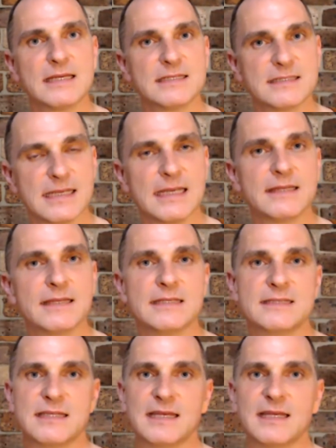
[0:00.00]
seeing
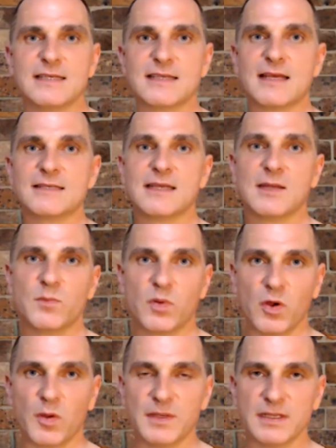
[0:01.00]
these things as
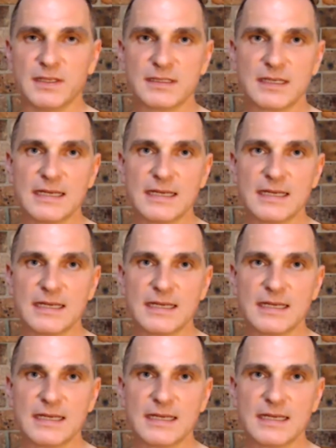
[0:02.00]
impermanent,